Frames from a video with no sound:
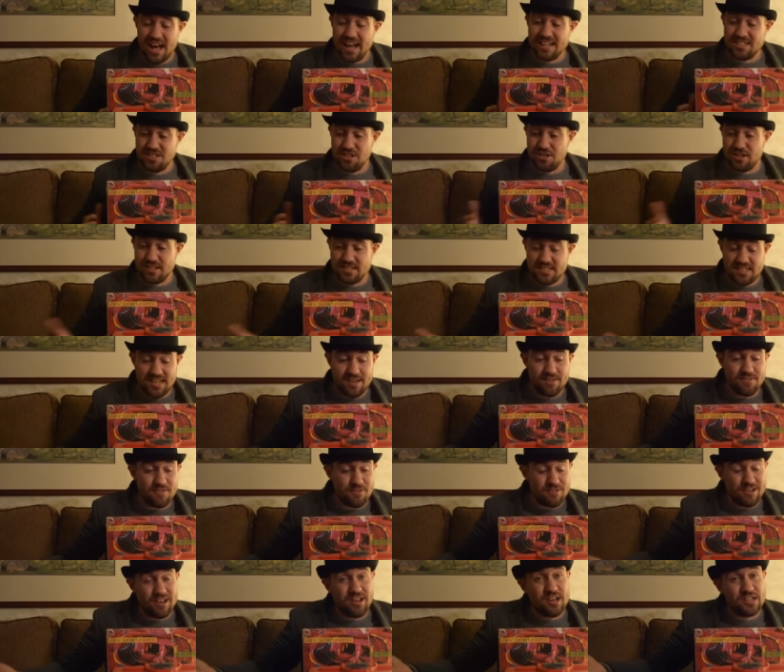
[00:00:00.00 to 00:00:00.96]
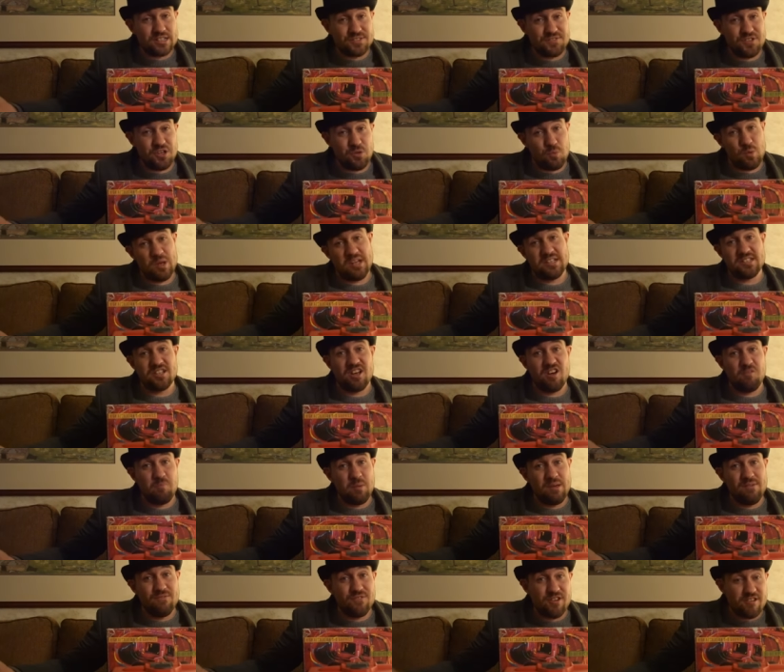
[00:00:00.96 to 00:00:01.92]
as you can see, over the last few weeks
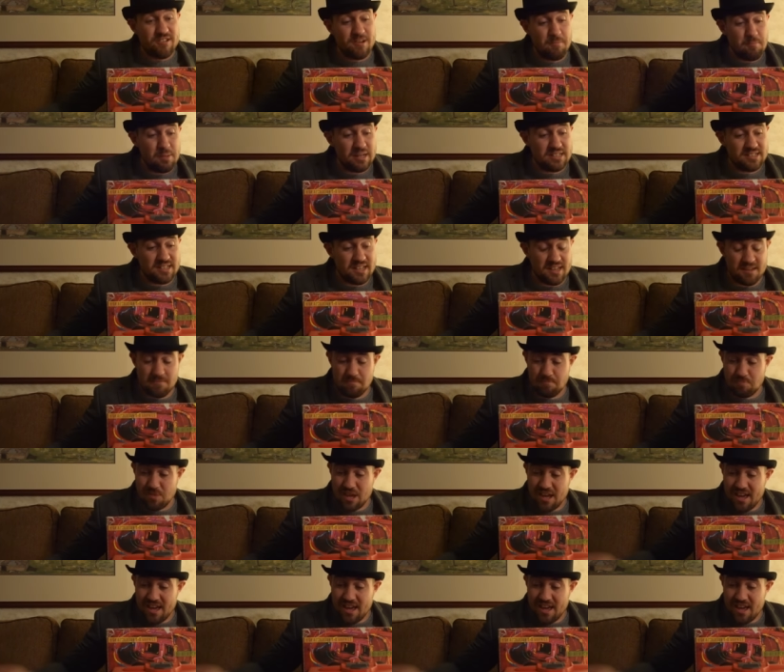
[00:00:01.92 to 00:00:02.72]
I've been very busy,